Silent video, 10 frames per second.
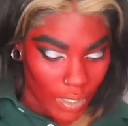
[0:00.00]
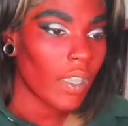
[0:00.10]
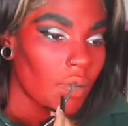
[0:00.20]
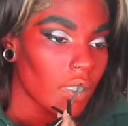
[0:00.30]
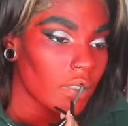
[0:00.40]

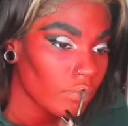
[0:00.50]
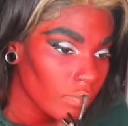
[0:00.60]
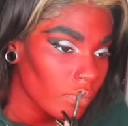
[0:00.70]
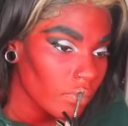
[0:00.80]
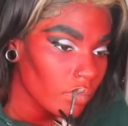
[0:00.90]
In
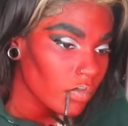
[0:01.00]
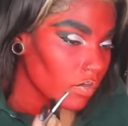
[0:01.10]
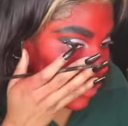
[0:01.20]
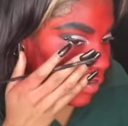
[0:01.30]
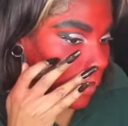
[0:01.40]
between this,
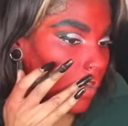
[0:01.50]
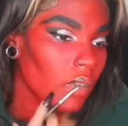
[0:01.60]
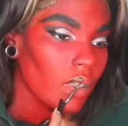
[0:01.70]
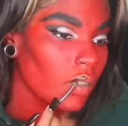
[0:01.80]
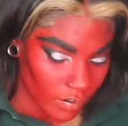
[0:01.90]
y'all
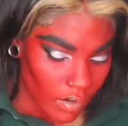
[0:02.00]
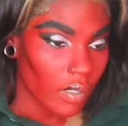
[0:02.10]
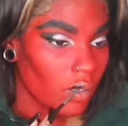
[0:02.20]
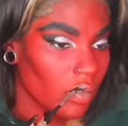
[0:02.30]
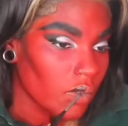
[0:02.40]
have to
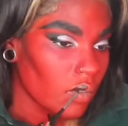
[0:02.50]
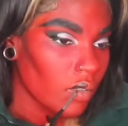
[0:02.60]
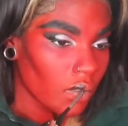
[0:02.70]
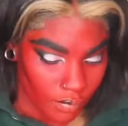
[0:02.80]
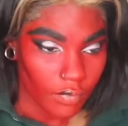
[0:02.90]
realize
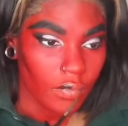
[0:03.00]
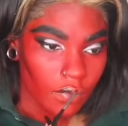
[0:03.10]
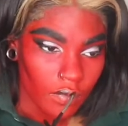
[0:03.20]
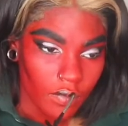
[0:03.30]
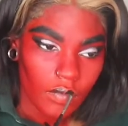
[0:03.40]
I'm very
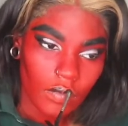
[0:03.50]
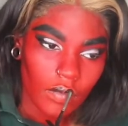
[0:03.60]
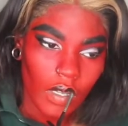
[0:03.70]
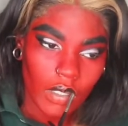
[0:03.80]
scatterbrained.